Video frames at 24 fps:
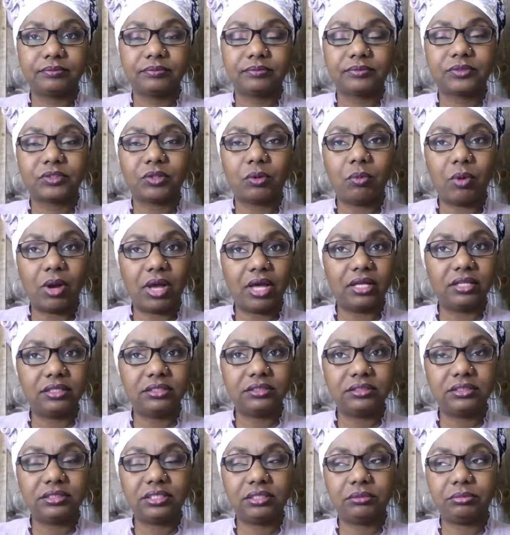
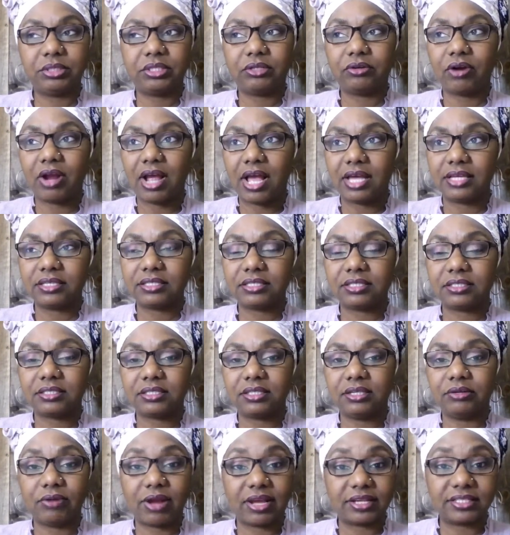Well, to be crass,
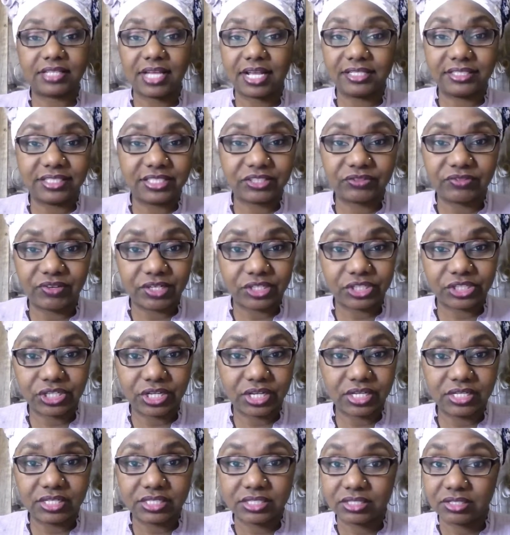erectile
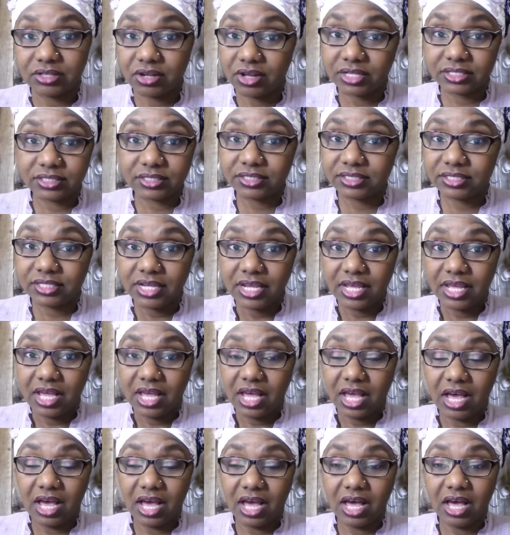dysfunction is not
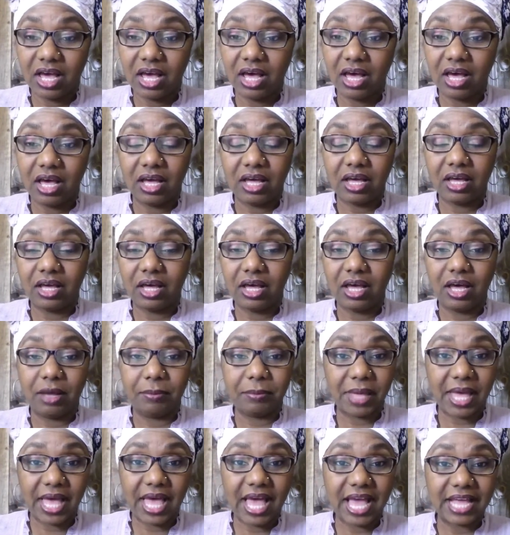
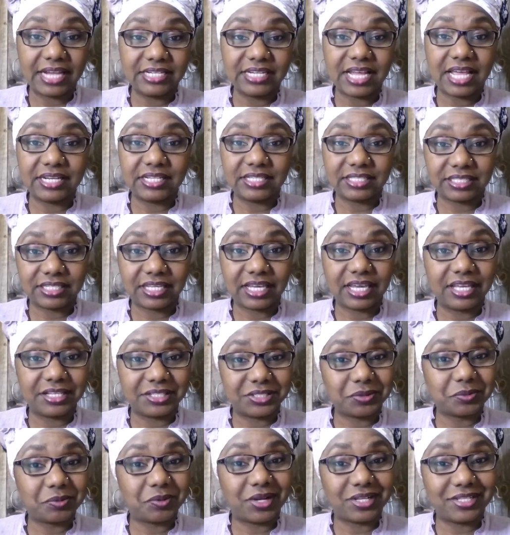ad that is geared
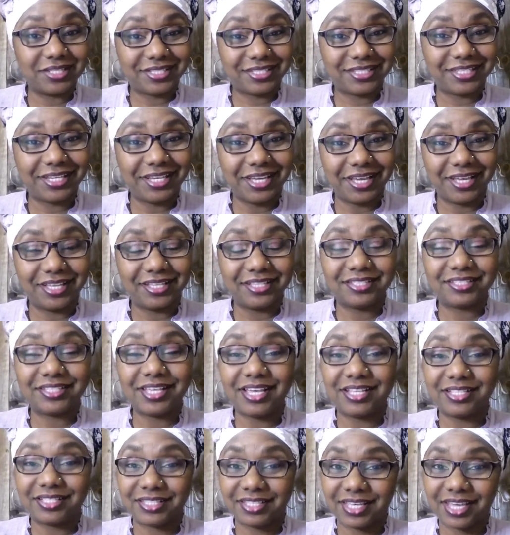towards Zers.
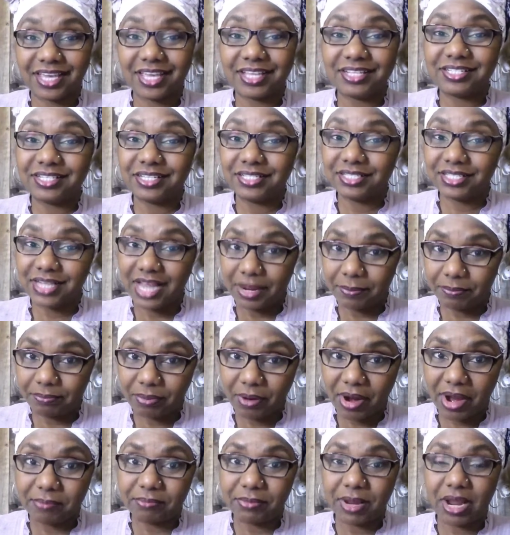It's geared
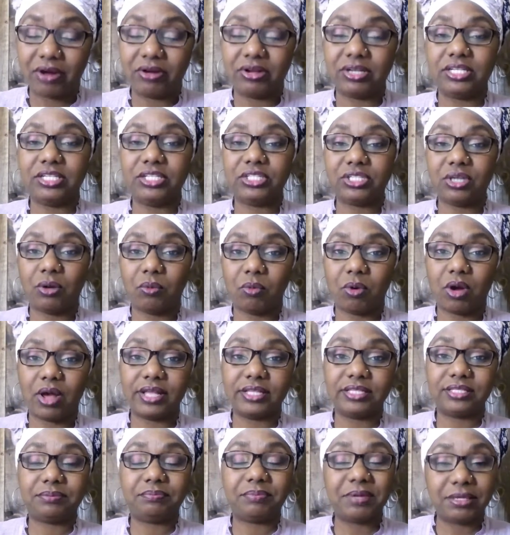primarily
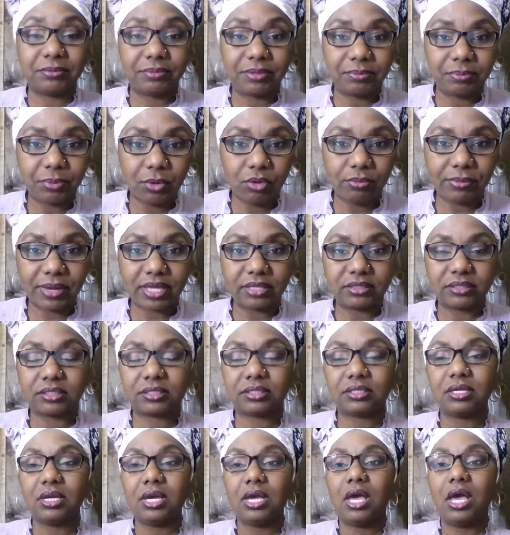towards baby
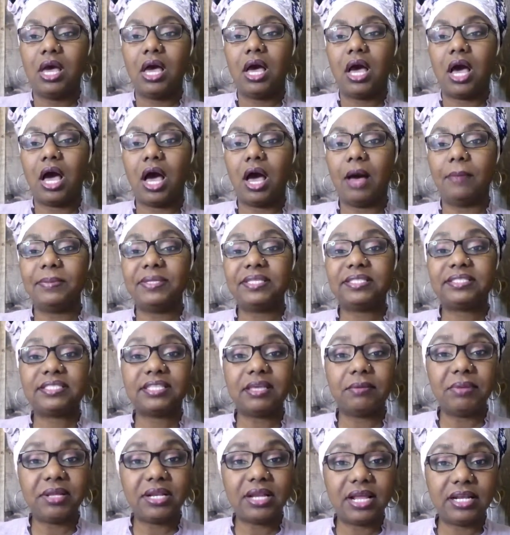boomers.
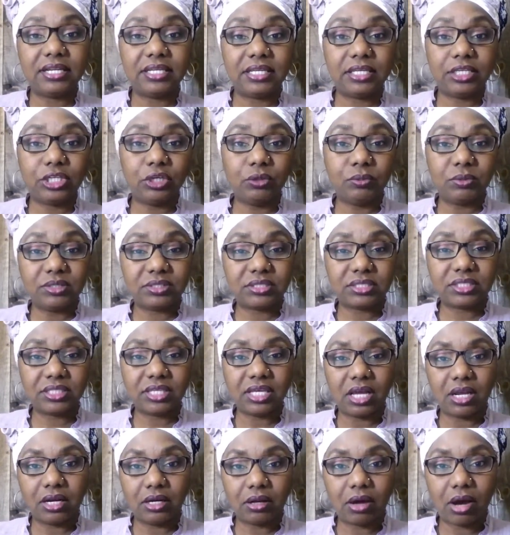Similarly, you will see
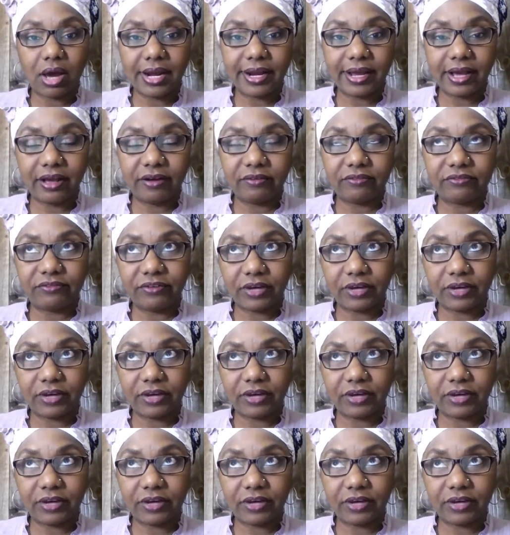a lot of